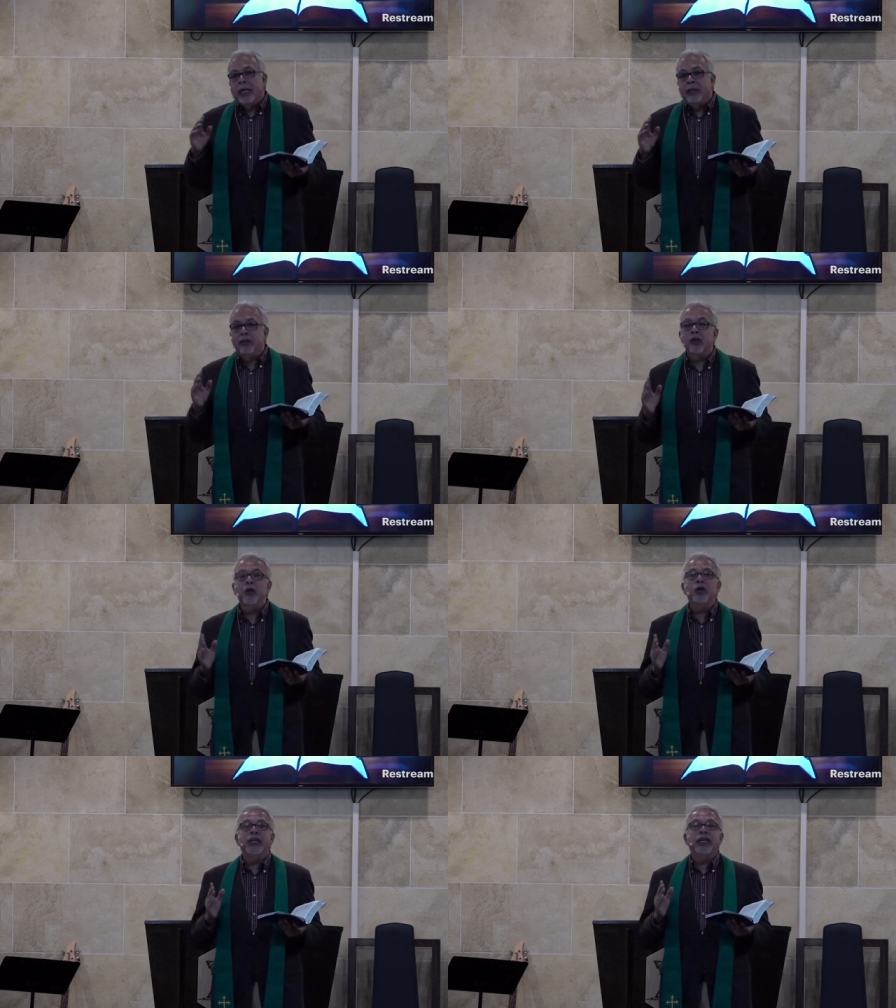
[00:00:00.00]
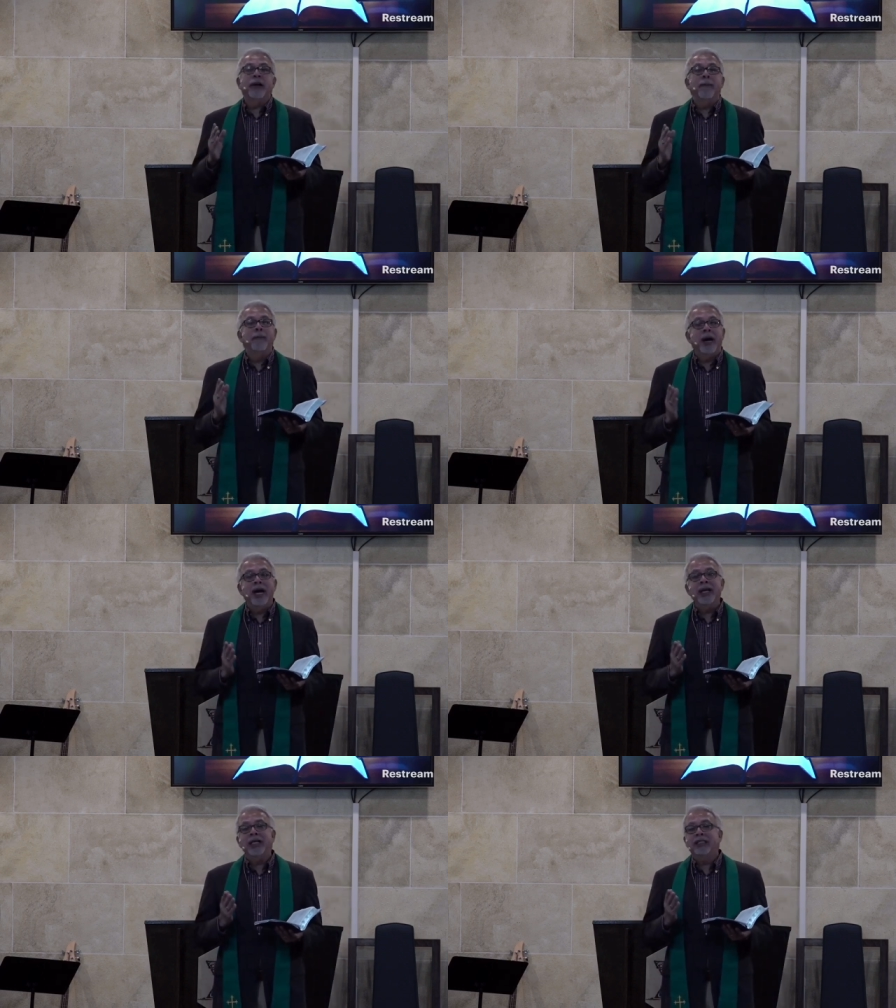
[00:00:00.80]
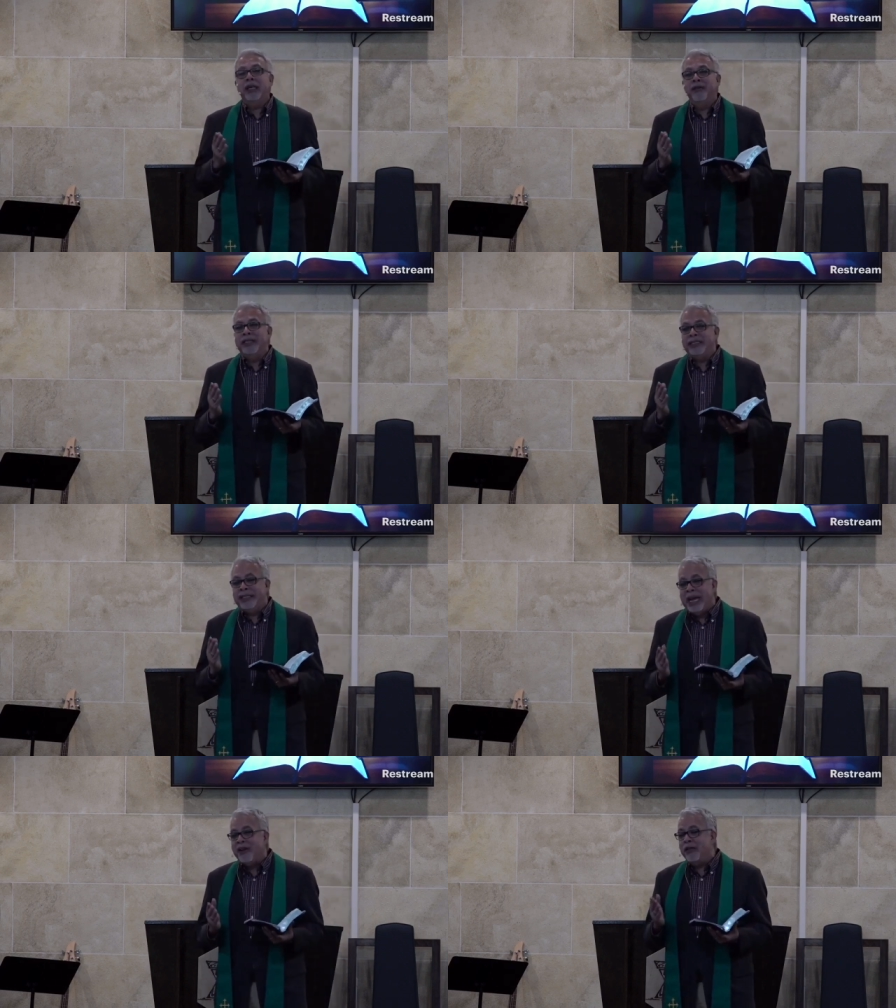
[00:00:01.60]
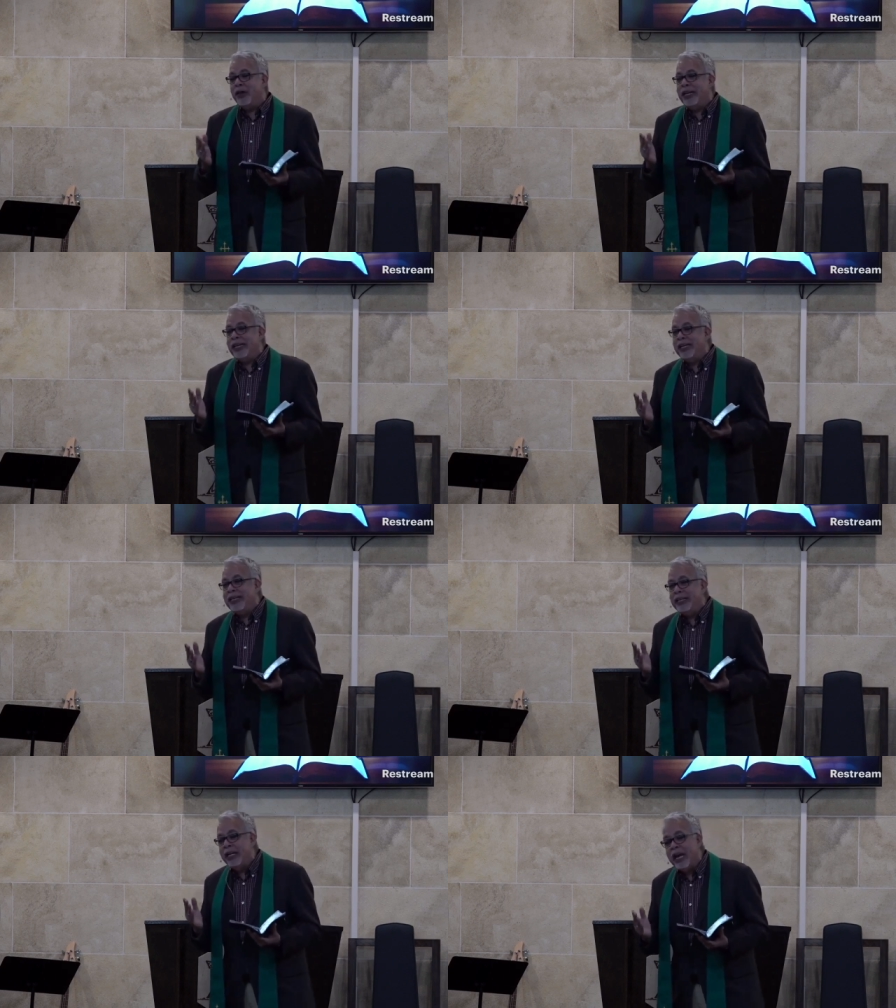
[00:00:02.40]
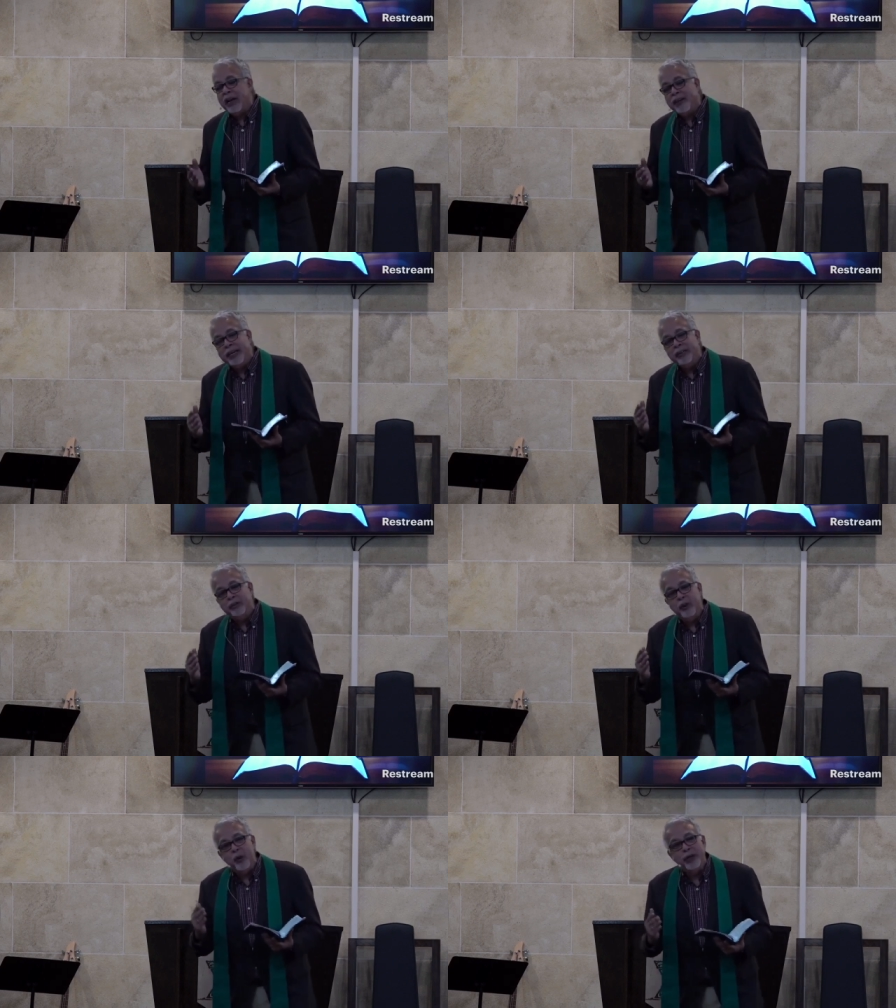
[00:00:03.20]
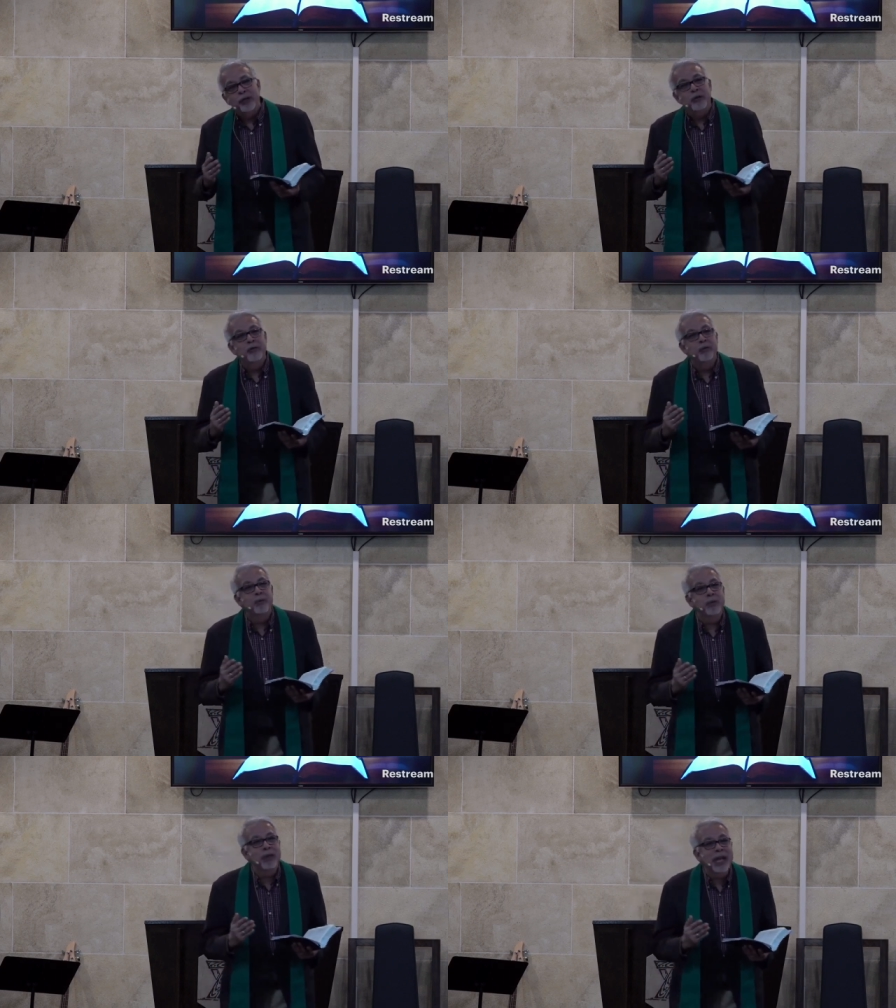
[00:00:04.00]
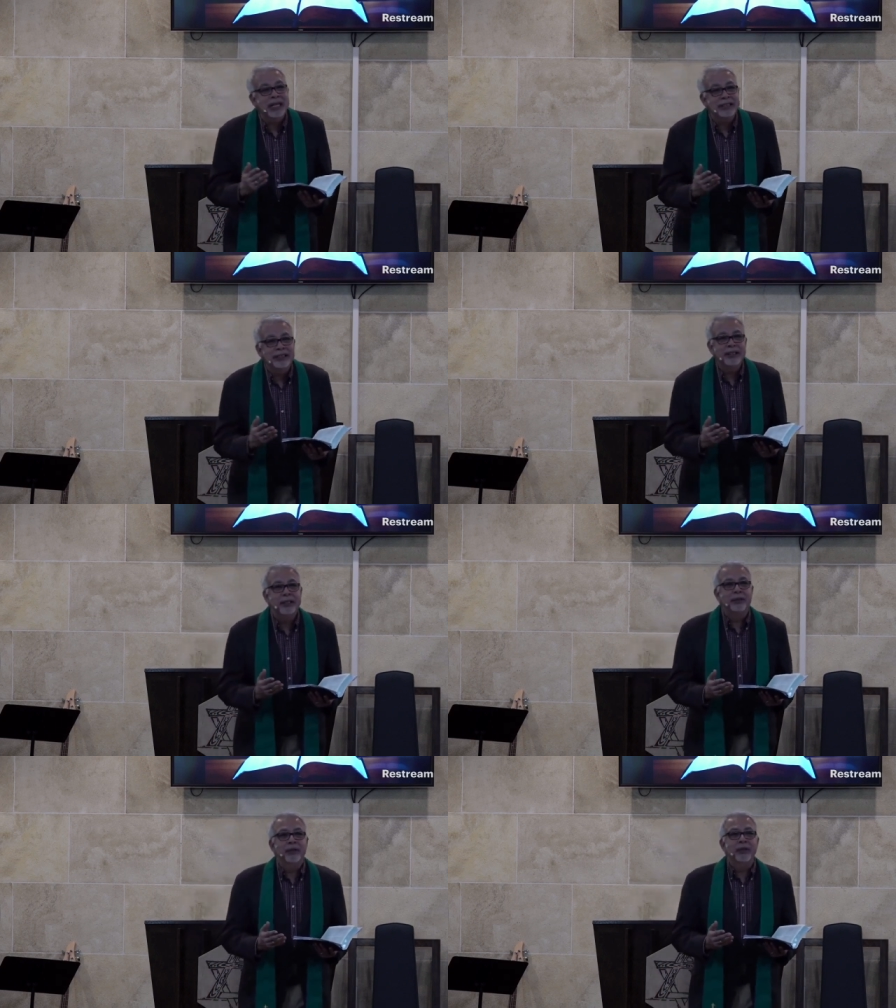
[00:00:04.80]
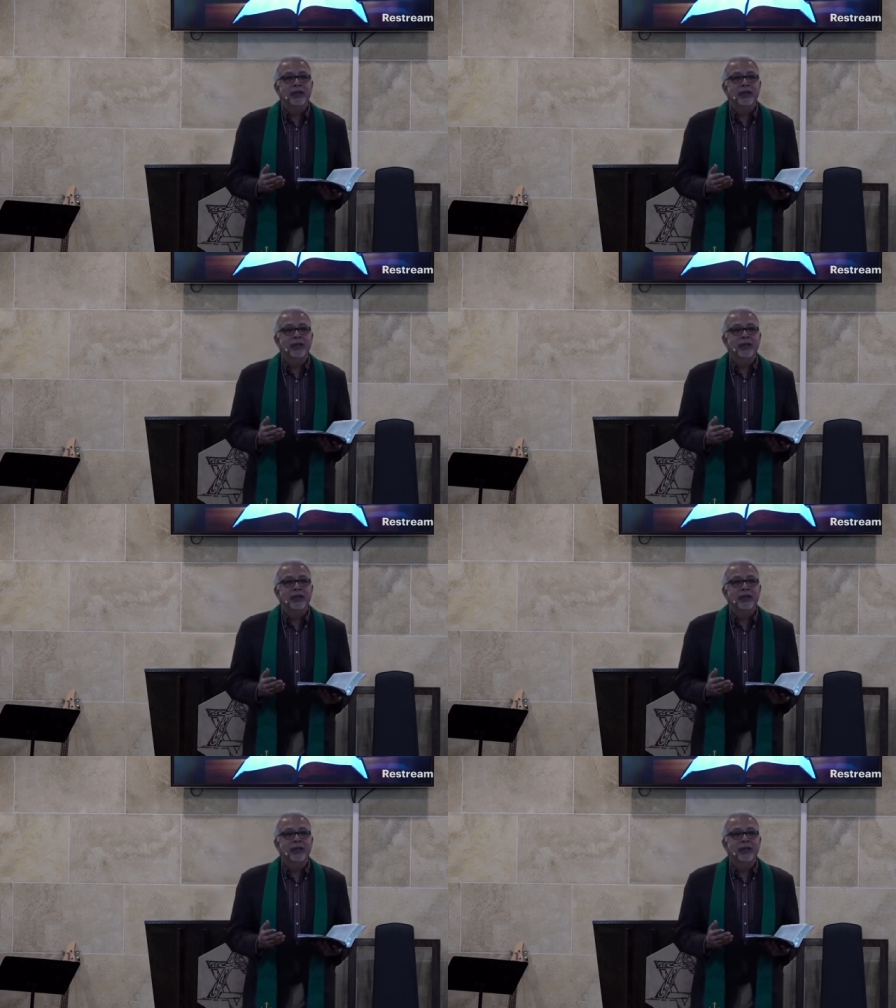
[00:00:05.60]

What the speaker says: Through the abundance of His never-ending love, He's going to bless you